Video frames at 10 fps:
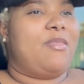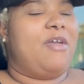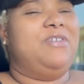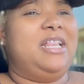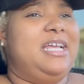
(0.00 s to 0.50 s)

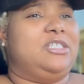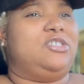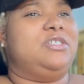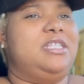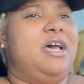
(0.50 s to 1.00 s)
Really and
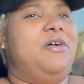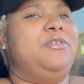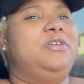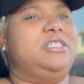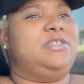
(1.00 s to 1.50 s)
truly though,
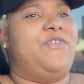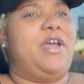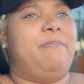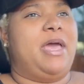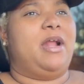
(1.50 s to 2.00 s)
you just
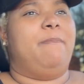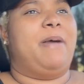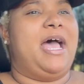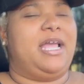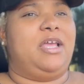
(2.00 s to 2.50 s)
fare better
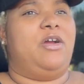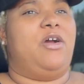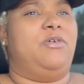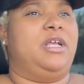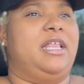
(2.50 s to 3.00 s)
buying your
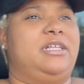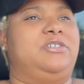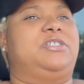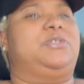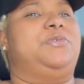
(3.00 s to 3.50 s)
own
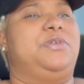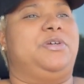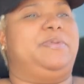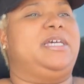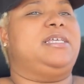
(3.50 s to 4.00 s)
electric scooter,
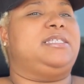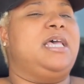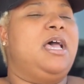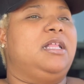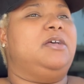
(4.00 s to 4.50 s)
because
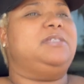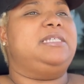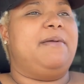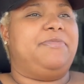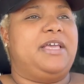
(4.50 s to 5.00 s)
those
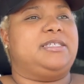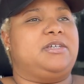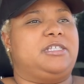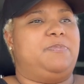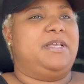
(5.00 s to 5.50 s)
damn things are
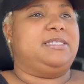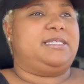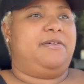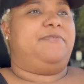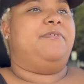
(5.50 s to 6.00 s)
expensive.